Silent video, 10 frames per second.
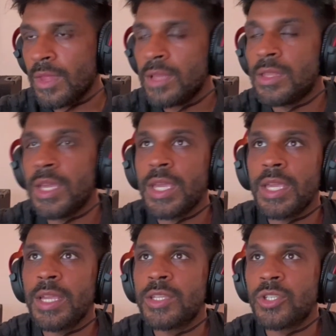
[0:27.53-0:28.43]

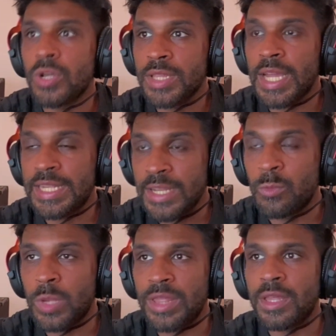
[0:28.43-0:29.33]
the song that
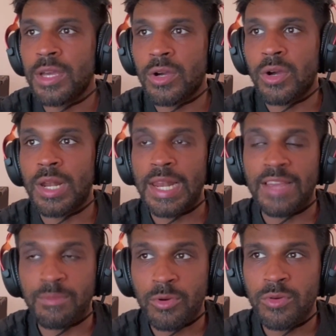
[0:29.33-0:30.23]
did win the
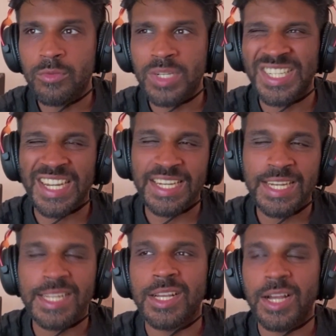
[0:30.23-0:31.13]
Hololive poll, which I
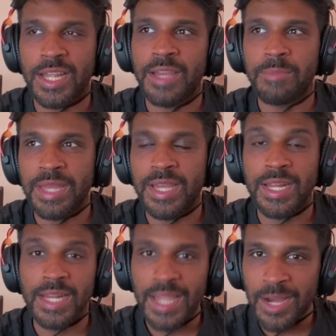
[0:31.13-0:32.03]
did cut a bit
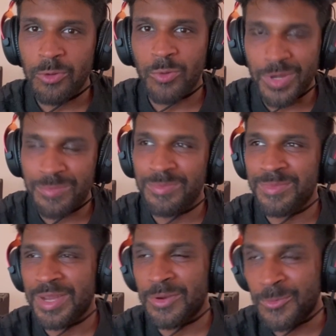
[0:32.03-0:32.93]
early, I
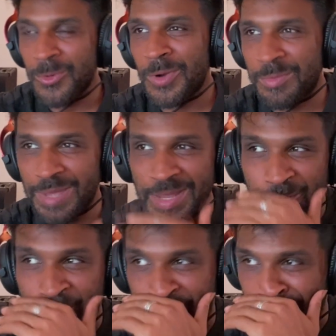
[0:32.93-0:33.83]
will
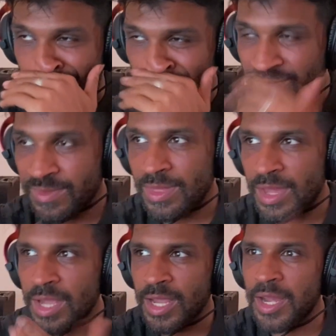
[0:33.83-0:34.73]
admit.
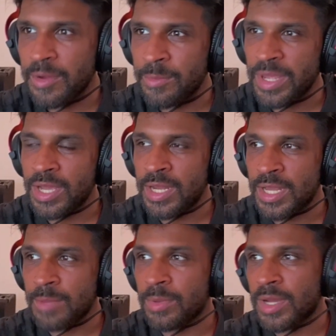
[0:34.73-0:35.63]
I cut a bit
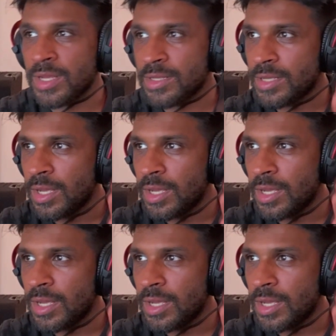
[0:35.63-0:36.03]
early, but